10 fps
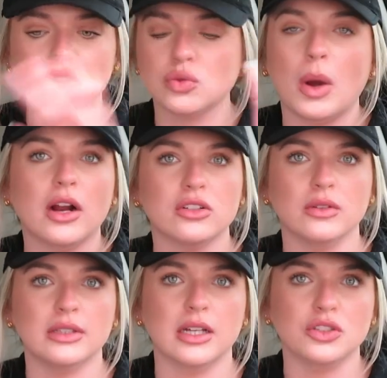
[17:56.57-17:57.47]
There's wires
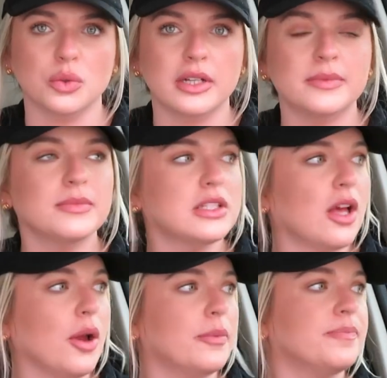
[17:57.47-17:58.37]
all in that joint.
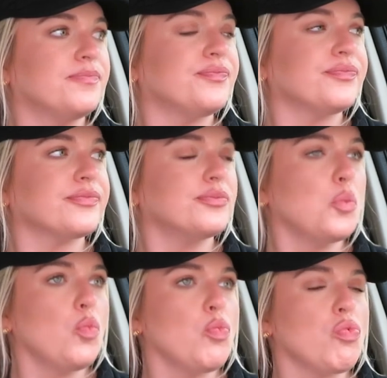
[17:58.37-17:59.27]
So,
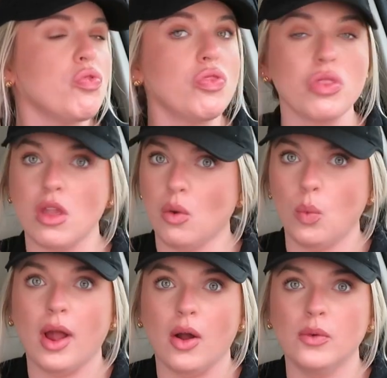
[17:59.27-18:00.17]

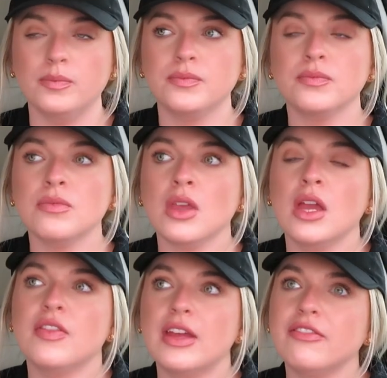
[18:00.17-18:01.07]
wow.
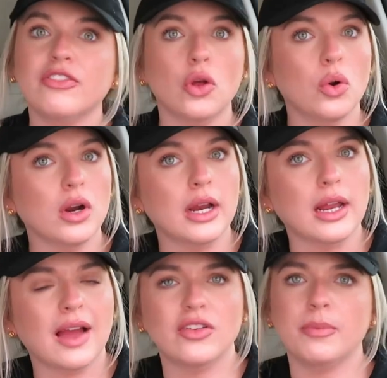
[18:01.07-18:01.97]
Then
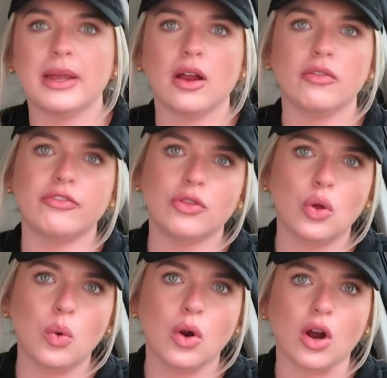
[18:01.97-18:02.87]
flooring, having to pick out a
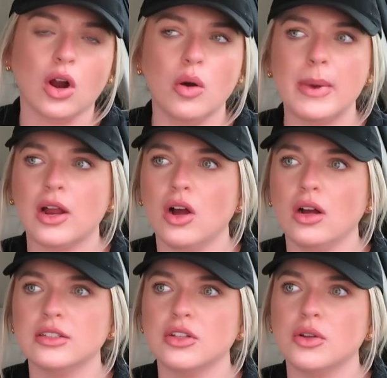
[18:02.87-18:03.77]
floor. Oh, my gosh.